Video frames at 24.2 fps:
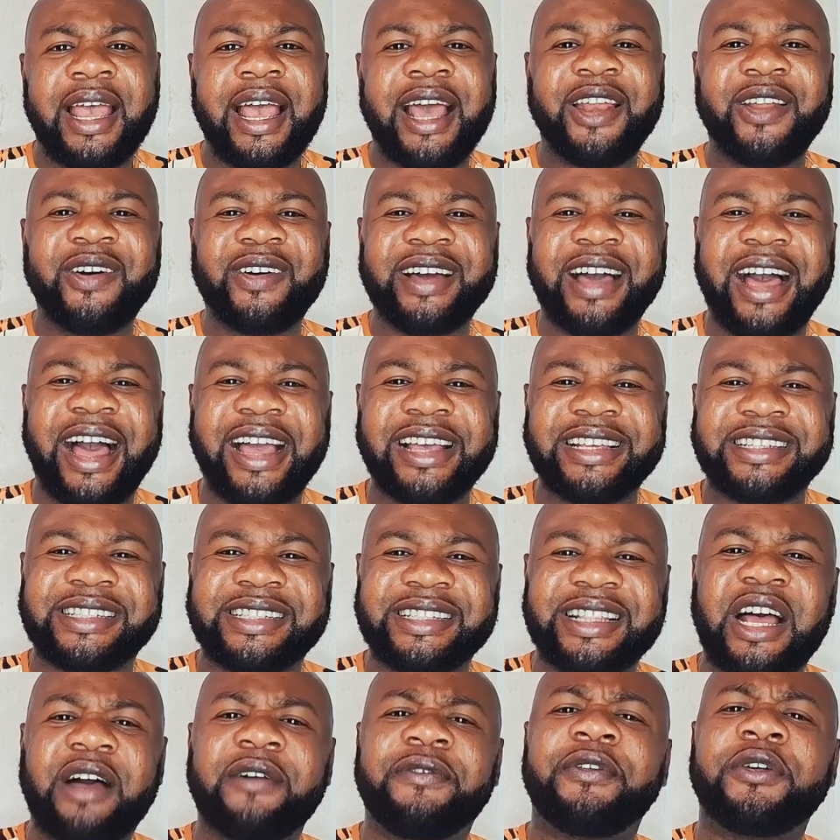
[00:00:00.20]
Hello
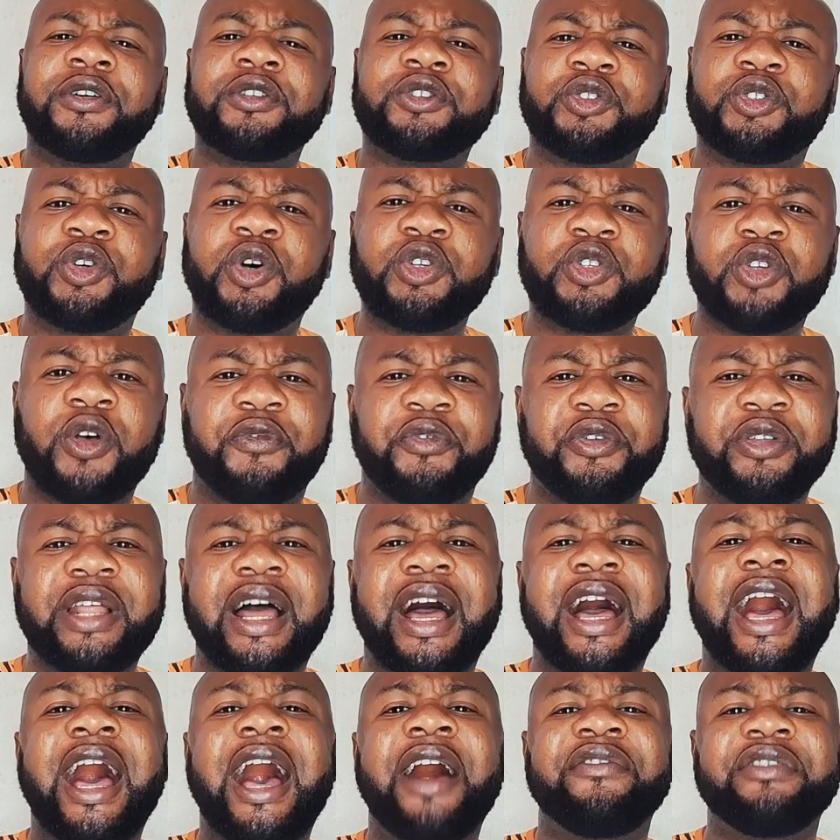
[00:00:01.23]
guys, now for those of you
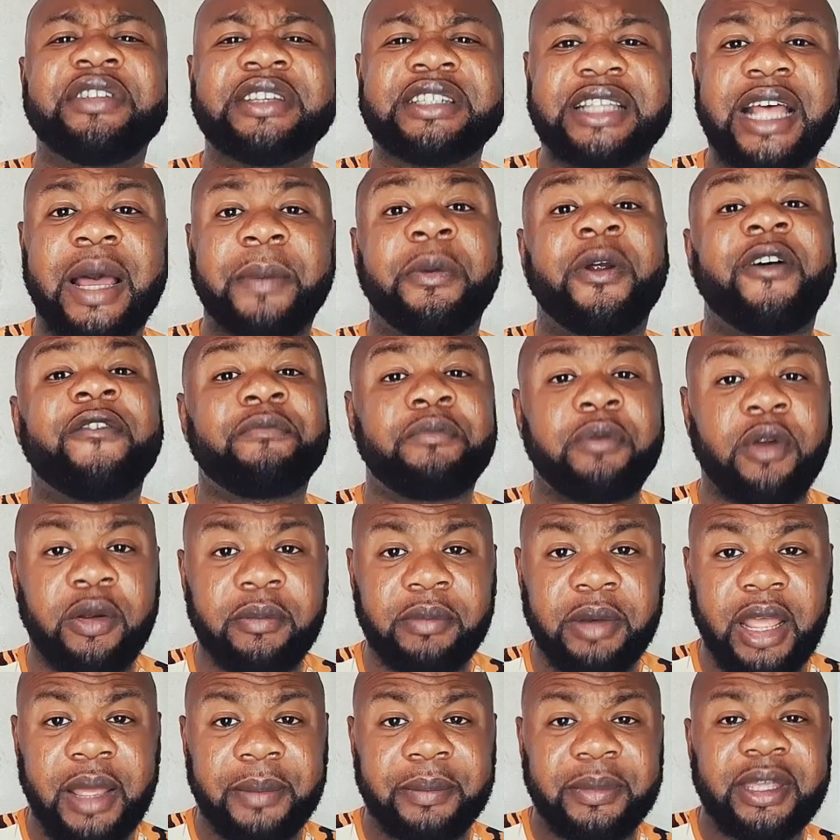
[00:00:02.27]
that have this type of
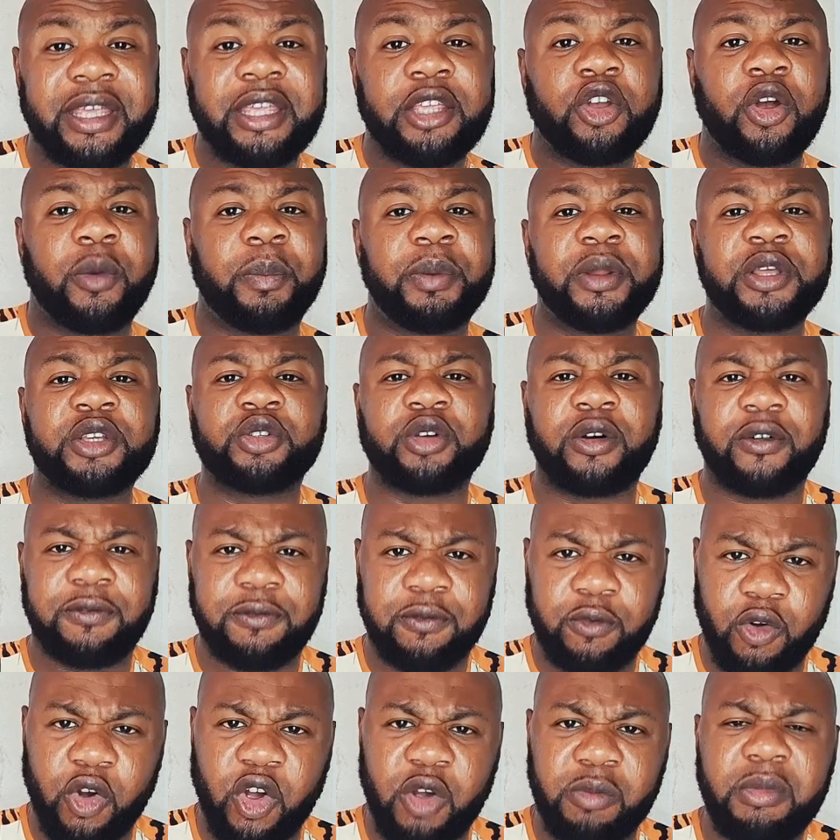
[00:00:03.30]
problem in your place of
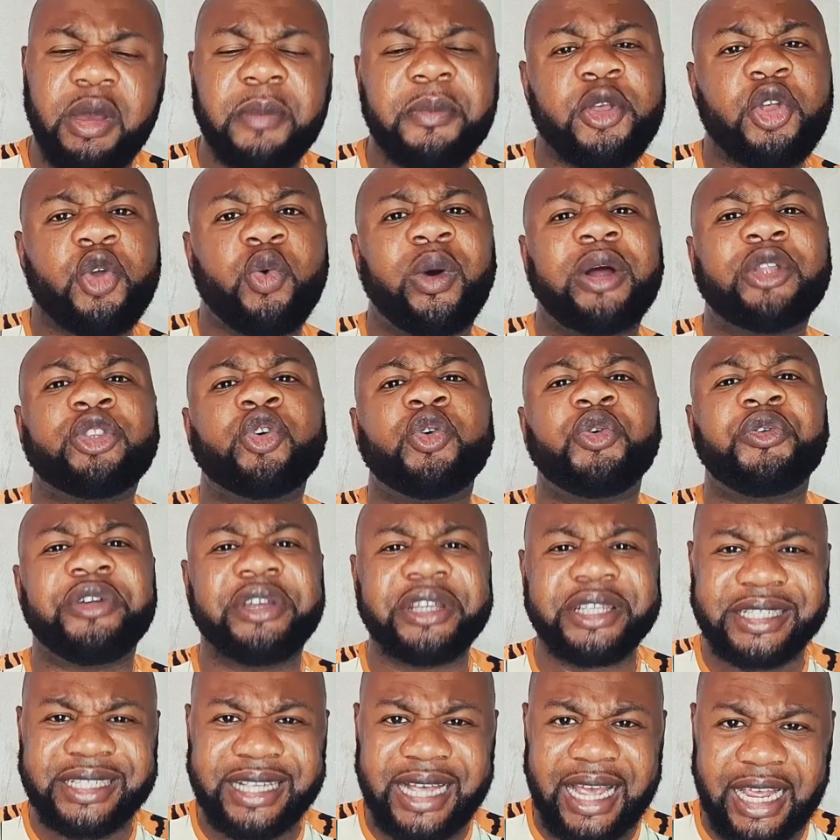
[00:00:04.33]
work, maybe you want to
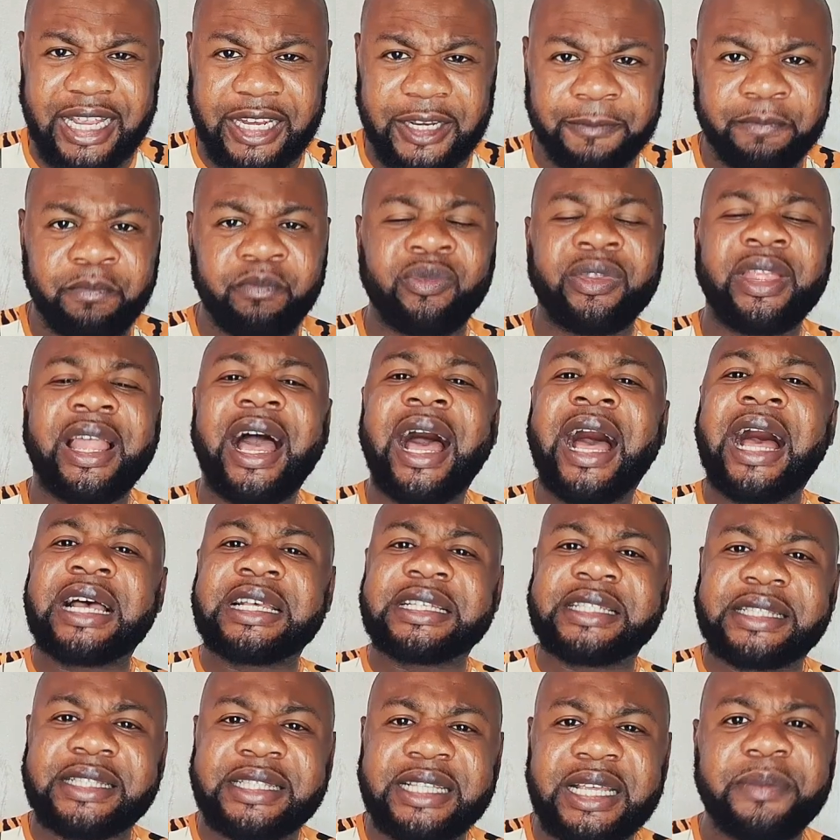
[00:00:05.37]
resign and
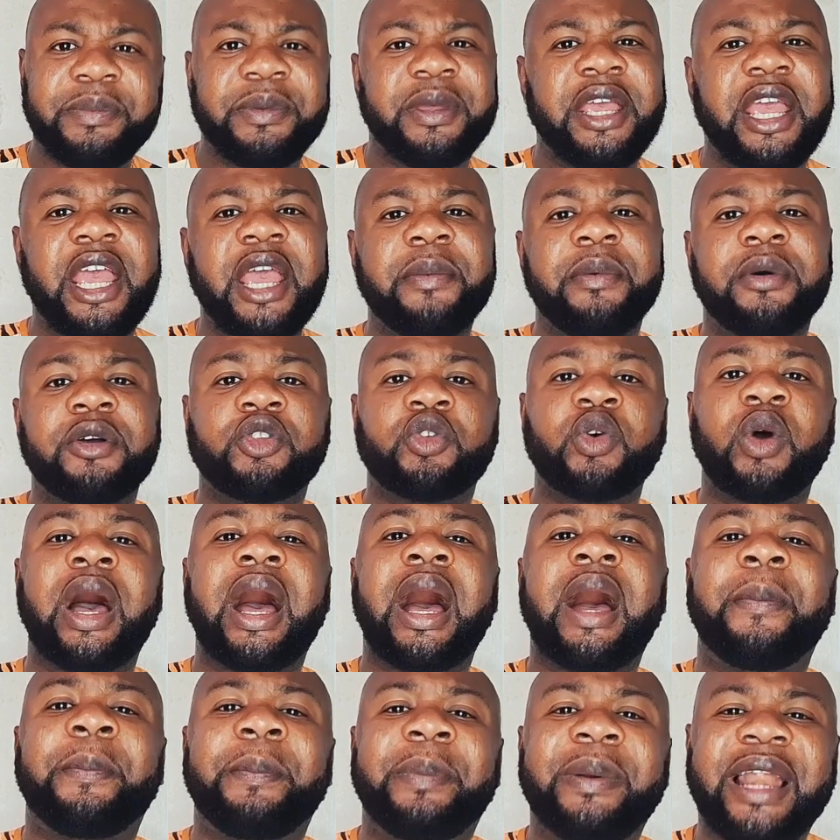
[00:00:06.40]
still be able to
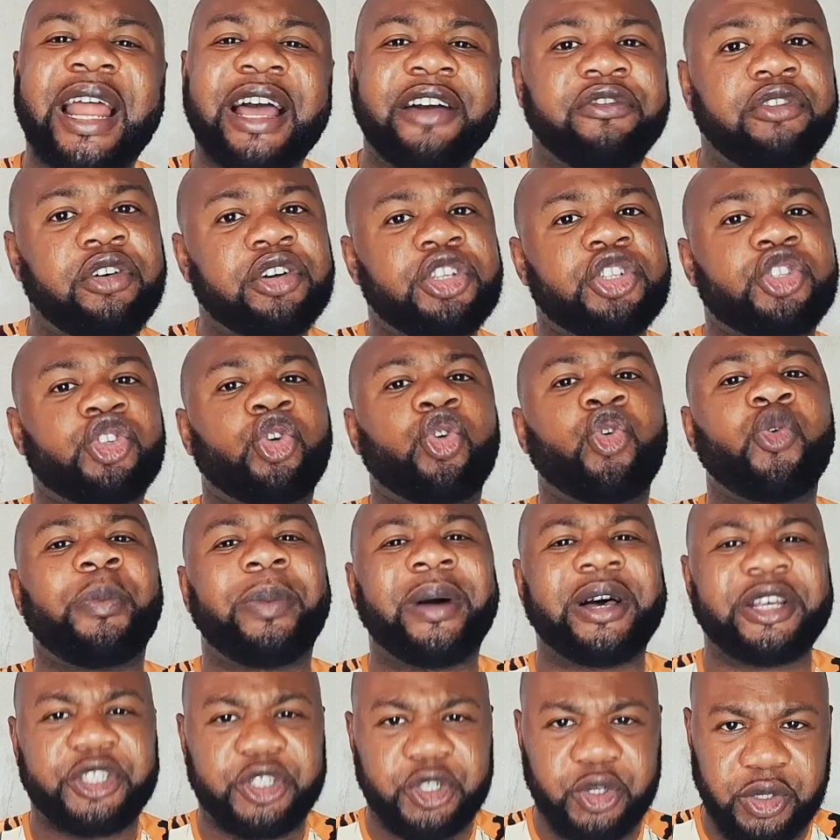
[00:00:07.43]
apply for
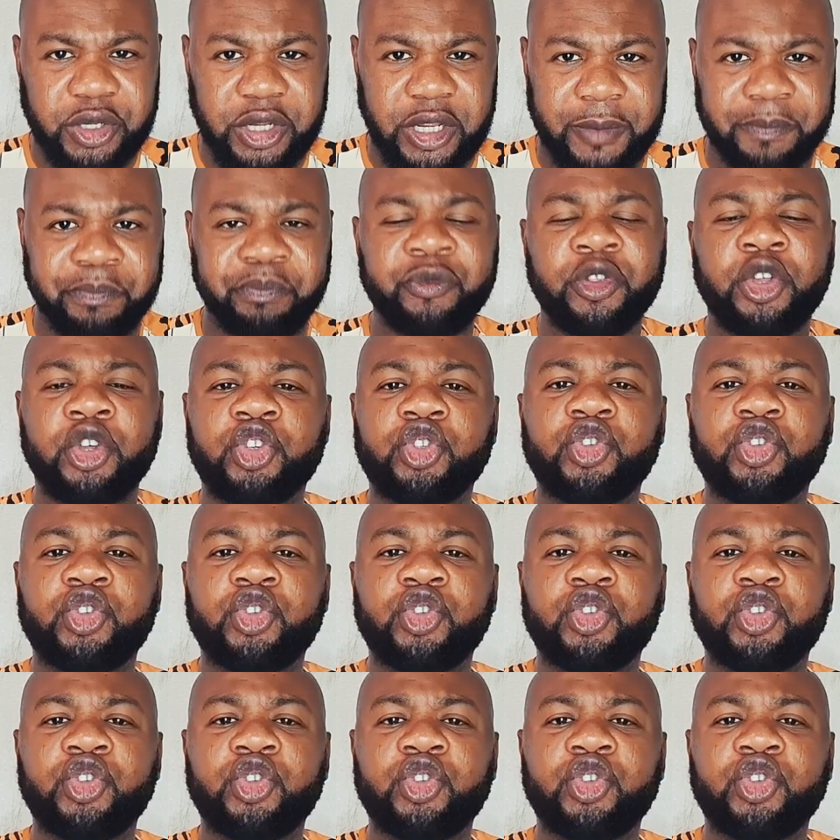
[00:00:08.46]
disoccupazione.